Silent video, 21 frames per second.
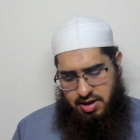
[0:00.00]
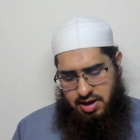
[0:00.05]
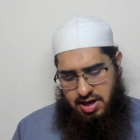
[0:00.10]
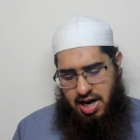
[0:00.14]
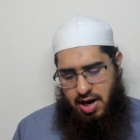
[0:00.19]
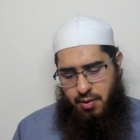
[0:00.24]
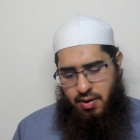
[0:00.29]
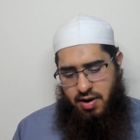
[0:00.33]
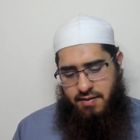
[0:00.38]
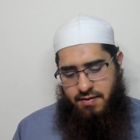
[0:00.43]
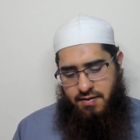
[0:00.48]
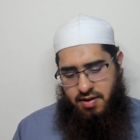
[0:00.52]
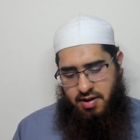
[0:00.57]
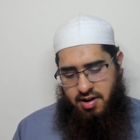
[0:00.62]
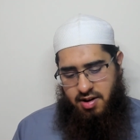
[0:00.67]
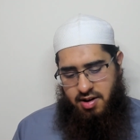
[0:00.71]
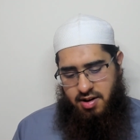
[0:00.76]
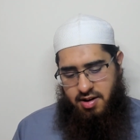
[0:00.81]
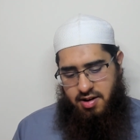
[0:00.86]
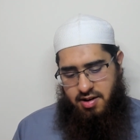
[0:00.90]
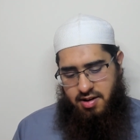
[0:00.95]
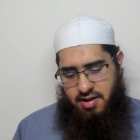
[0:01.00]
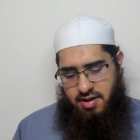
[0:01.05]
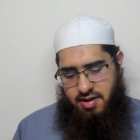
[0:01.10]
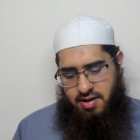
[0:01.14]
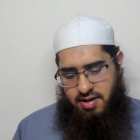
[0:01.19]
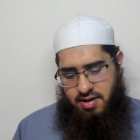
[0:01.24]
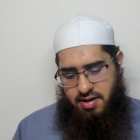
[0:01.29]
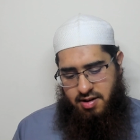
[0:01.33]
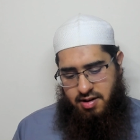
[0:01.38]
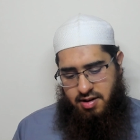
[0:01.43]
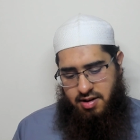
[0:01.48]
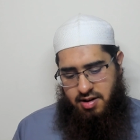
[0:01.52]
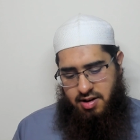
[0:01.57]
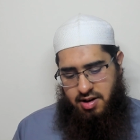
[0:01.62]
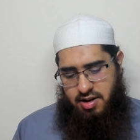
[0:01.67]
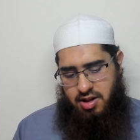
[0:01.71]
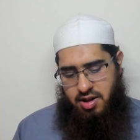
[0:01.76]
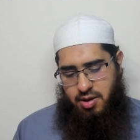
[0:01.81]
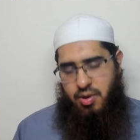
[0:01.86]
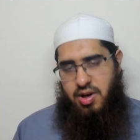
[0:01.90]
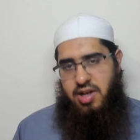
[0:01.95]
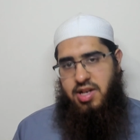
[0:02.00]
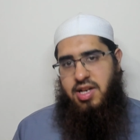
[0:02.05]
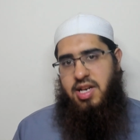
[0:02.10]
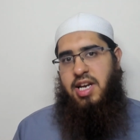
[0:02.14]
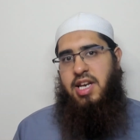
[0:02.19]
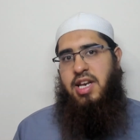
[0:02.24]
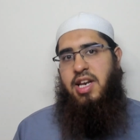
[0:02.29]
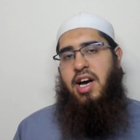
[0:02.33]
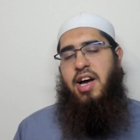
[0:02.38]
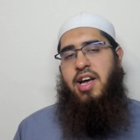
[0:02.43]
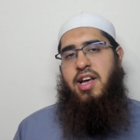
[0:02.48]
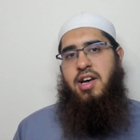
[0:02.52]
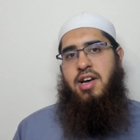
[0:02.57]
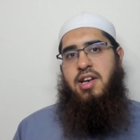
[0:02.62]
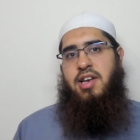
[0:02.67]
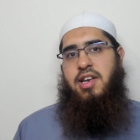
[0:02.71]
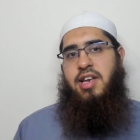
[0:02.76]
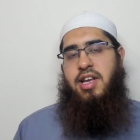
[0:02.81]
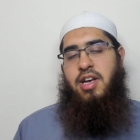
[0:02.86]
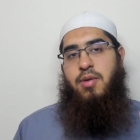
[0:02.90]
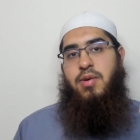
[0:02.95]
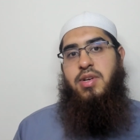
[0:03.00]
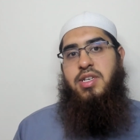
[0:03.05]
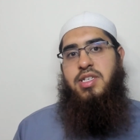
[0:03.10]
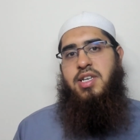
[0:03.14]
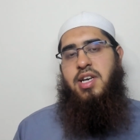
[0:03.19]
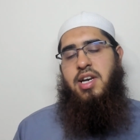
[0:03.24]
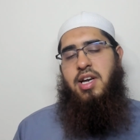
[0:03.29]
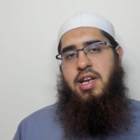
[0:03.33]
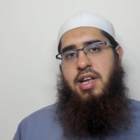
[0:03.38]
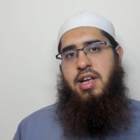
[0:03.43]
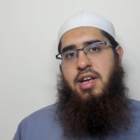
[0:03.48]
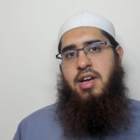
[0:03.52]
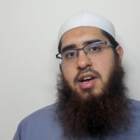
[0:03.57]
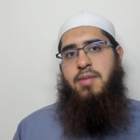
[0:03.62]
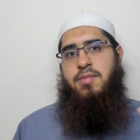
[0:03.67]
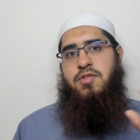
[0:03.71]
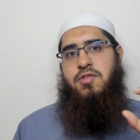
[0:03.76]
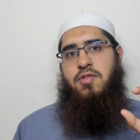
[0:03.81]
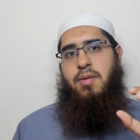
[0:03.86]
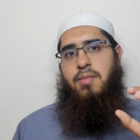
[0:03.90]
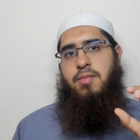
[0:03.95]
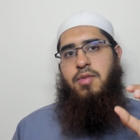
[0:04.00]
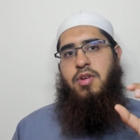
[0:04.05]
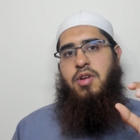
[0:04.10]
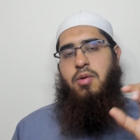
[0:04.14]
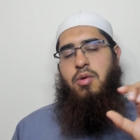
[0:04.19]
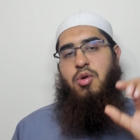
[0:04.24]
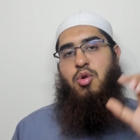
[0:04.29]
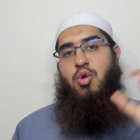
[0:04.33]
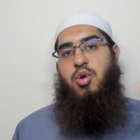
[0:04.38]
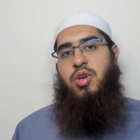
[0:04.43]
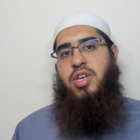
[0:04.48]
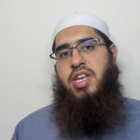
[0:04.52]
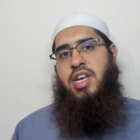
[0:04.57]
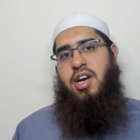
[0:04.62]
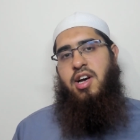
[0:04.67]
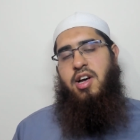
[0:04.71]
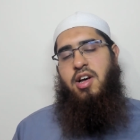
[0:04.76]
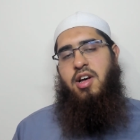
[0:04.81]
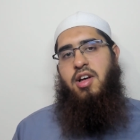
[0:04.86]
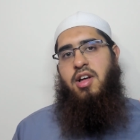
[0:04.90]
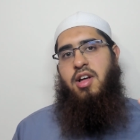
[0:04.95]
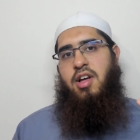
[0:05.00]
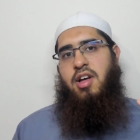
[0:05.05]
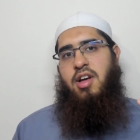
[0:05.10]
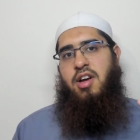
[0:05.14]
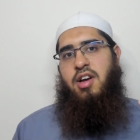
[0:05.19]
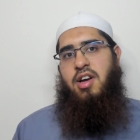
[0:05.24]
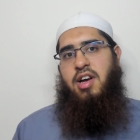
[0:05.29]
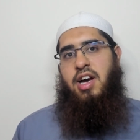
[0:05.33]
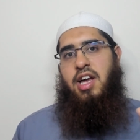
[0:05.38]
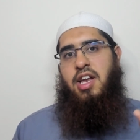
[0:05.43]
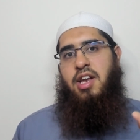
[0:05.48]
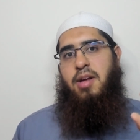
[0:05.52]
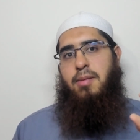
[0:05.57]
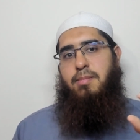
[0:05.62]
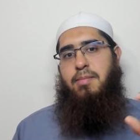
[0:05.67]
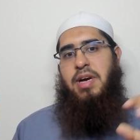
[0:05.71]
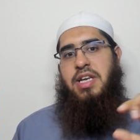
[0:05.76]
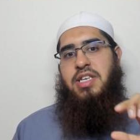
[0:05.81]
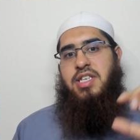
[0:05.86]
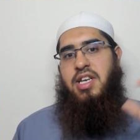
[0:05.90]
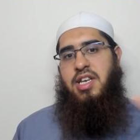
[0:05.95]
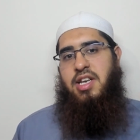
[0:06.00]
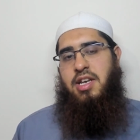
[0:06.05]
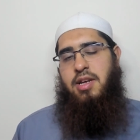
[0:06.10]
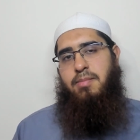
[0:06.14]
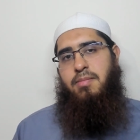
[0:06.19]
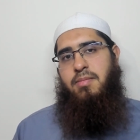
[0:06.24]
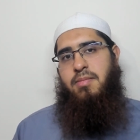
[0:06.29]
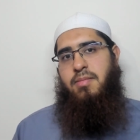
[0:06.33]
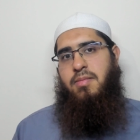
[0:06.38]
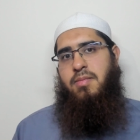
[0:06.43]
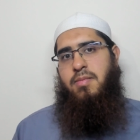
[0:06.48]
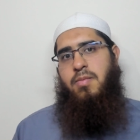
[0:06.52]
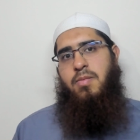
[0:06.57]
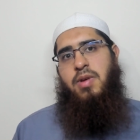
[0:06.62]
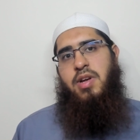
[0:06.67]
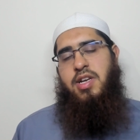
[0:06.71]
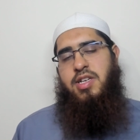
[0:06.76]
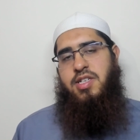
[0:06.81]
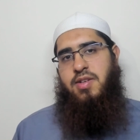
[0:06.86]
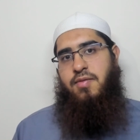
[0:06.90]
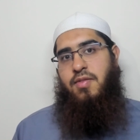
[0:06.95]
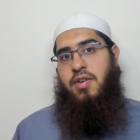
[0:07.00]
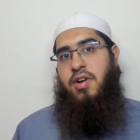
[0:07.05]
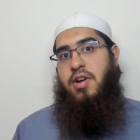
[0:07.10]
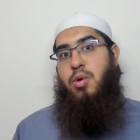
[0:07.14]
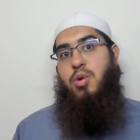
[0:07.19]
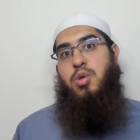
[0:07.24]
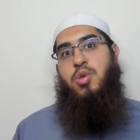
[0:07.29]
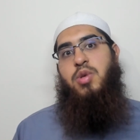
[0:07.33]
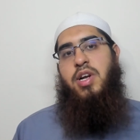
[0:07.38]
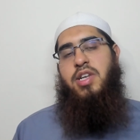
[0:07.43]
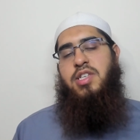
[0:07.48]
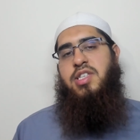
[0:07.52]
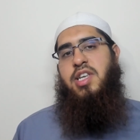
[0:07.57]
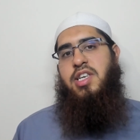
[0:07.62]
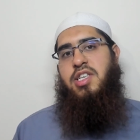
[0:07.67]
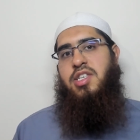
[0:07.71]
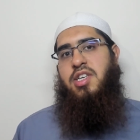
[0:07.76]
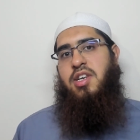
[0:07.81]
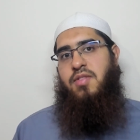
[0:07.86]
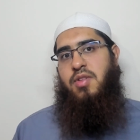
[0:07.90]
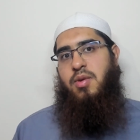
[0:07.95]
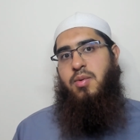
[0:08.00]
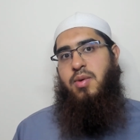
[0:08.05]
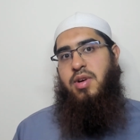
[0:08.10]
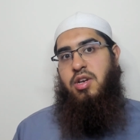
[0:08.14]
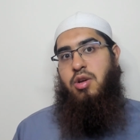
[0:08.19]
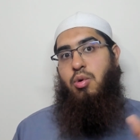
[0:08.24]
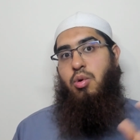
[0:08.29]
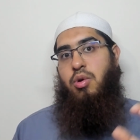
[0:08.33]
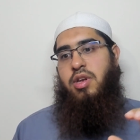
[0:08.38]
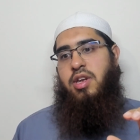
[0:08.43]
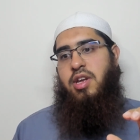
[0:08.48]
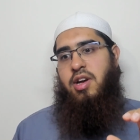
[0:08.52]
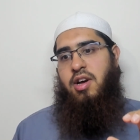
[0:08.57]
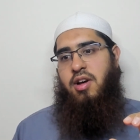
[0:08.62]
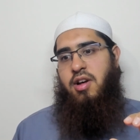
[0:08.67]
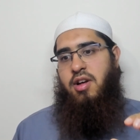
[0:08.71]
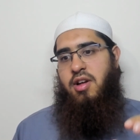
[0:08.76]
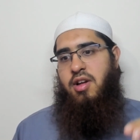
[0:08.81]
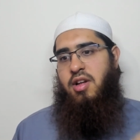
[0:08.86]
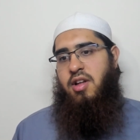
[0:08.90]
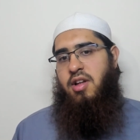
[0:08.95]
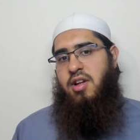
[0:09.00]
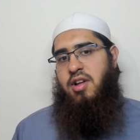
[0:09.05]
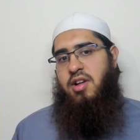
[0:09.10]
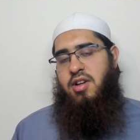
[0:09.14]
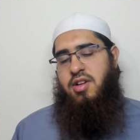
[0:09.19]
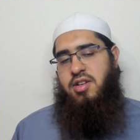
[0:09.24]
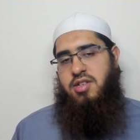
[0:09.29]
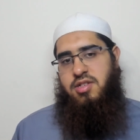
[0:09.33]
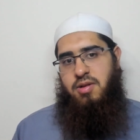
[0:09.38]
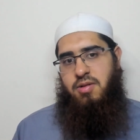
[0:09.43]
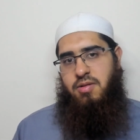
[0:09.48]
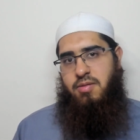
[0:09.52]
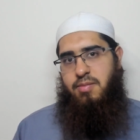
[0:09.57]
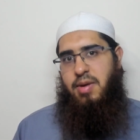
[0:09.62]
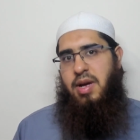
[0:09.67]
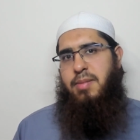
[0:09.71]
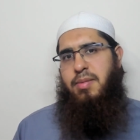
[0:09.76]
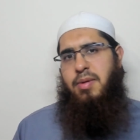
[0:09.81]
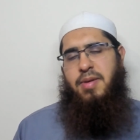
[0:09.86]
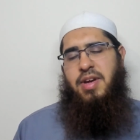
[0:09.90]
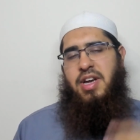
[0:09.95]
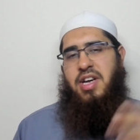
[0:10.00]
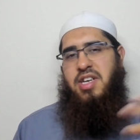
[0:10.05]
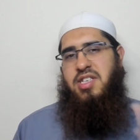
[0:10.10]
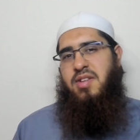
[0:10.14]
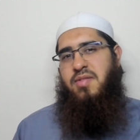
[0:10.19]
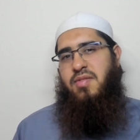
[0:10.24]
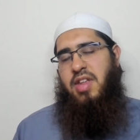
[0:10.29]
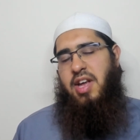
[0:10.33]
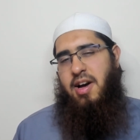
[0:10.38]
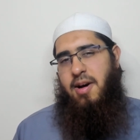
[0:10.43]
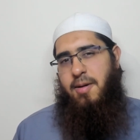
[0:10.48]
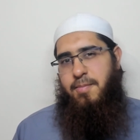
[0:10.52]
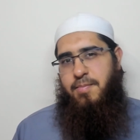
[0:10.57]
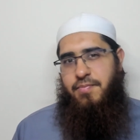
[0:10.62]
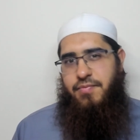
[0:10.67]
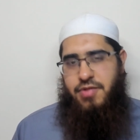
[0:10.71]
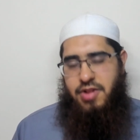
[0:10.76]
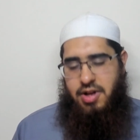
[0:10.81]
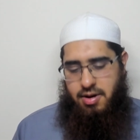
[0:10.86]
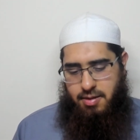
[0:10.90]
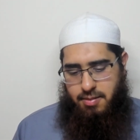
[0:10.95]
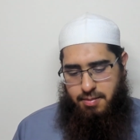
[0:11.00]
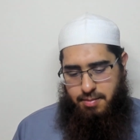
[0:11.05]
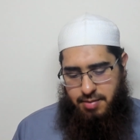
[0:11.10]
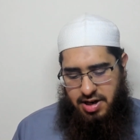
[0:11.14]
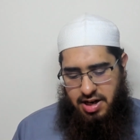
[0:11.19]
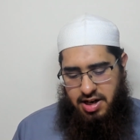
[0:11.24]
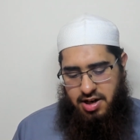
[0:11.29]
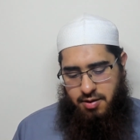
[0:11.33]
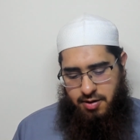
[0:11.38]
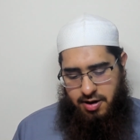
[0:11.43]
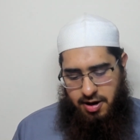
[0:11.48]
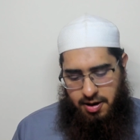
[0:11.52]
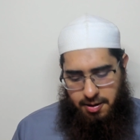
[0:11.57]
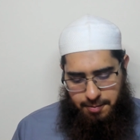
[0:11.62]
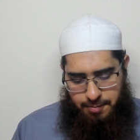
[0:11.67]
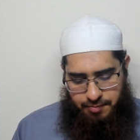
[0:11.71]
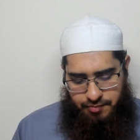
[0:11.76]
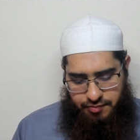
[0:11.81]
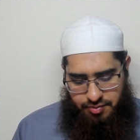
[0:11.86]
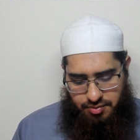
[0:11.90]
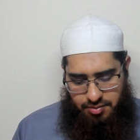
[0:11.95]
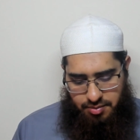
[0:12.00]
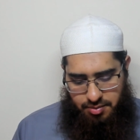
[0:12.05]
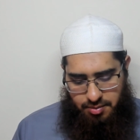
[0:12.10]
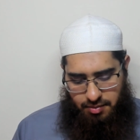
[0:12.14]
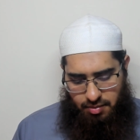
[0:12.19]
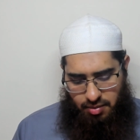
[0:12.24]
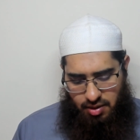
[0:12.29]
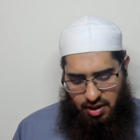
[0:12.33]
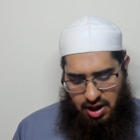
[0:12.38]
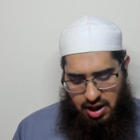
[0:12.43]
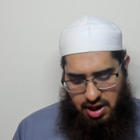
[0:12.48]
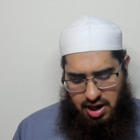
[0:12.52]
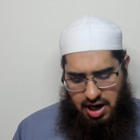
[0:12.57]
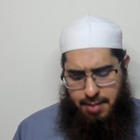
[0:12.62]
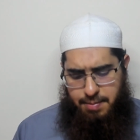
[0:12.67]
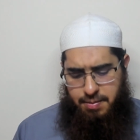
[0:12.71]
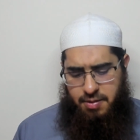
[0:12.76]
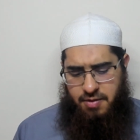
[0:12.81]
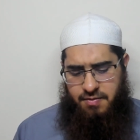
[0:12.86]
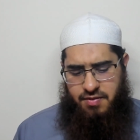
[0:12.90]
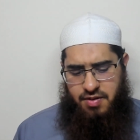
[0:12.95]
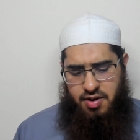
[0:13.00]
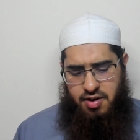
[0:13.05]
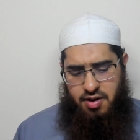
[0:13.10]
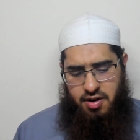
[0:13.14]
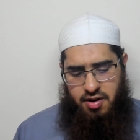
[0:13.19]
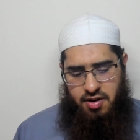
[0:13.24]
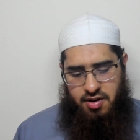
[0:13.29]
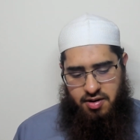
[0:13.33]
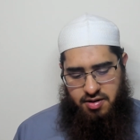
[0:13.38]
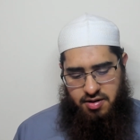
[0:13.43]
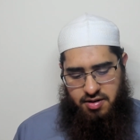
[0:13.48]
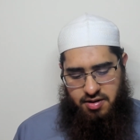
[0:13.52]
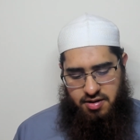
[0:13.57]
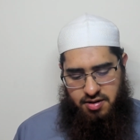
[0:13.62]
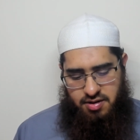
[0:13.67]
However, the word kinaya linguistically comes from, kunya, and a metonym is a very good translation of the word kunya. So maybe because of that. But anyway, I prefer